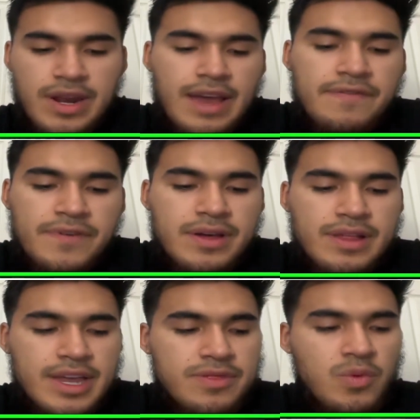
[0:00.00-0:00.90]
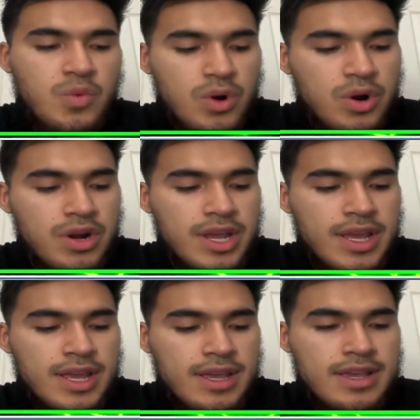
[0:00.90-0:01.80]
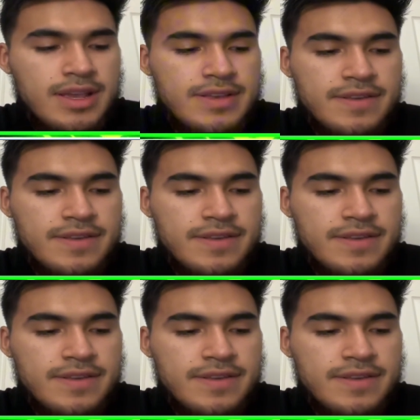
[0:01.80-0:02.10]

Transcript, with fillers: but I feel like the word is